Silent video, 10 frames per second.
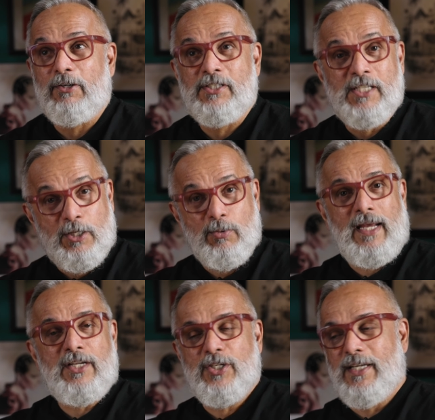
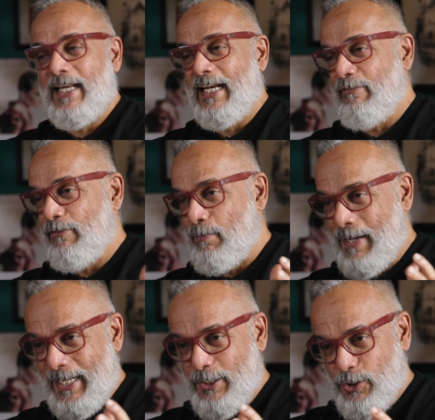situation, and if you
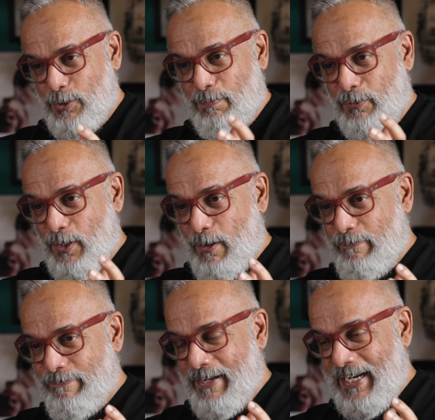manage to pull
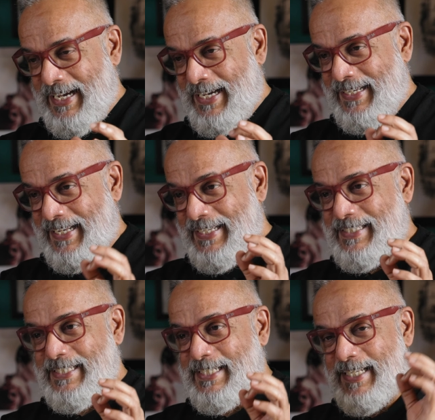off a
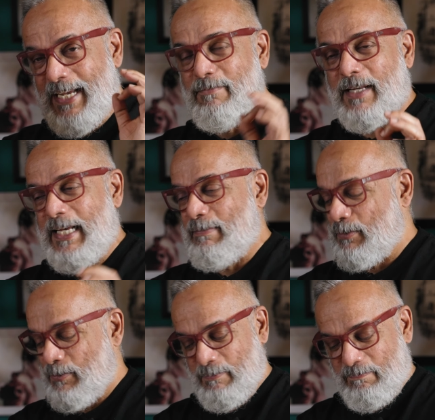nice time
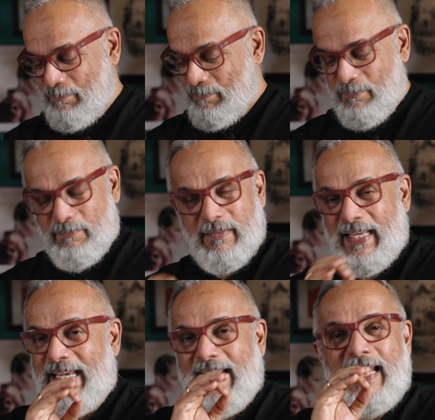lapse,
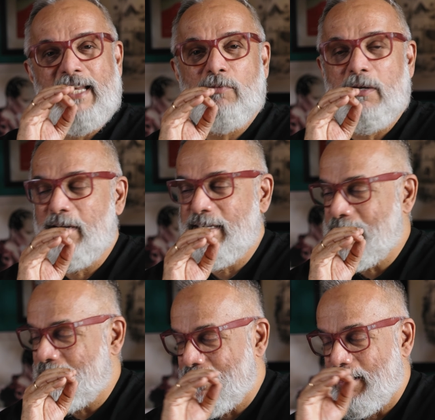it will
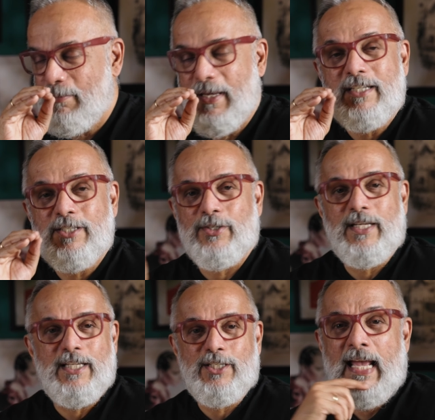definitely be a
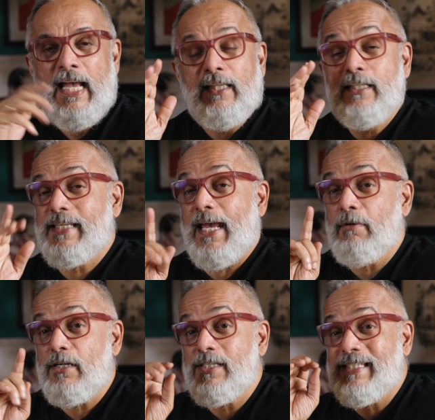treat. This
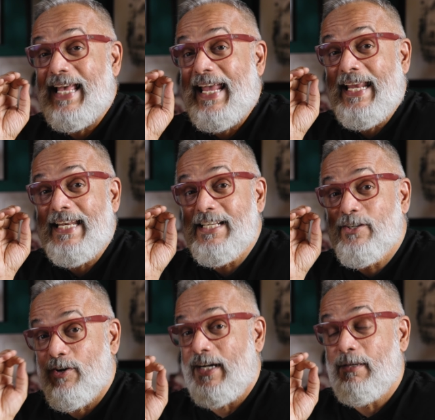camera is
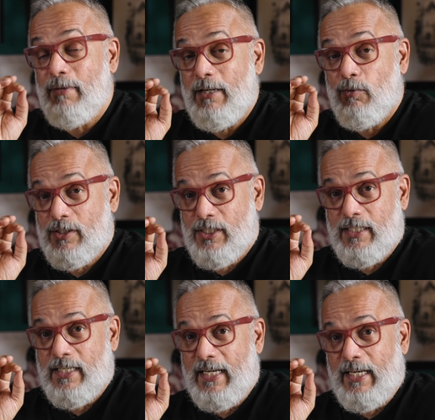incredibly
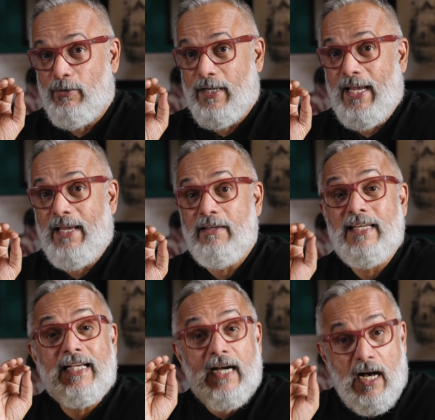versatile, okay?
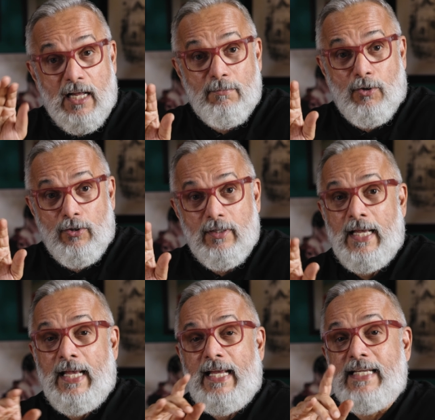In car mode,
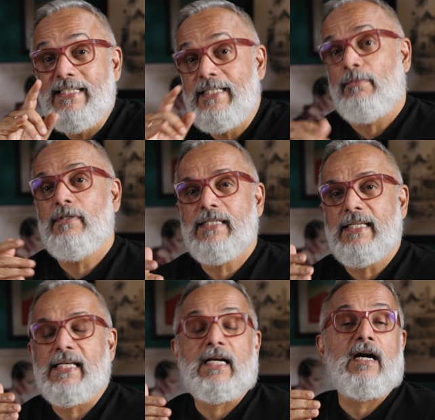it doubles
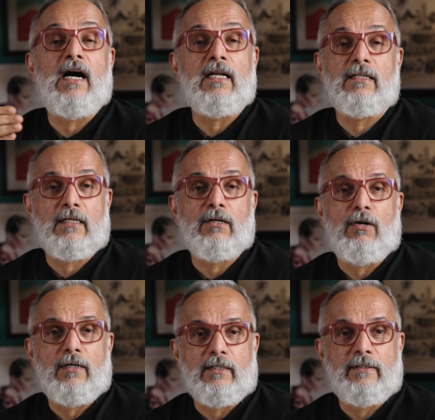as a car
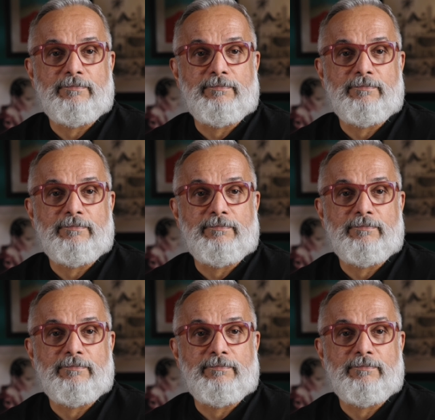recorder,